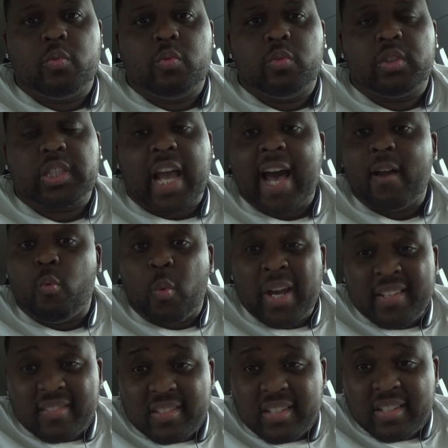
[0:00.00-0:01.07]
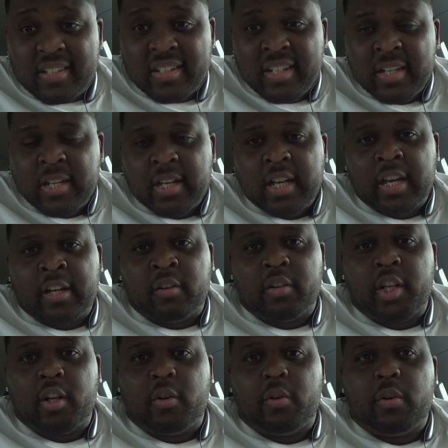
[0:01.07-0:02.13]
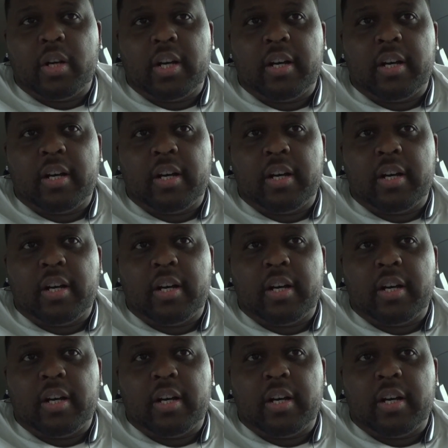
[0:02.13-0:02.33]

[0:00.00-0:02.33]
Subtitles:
Scott Weston. I don't know.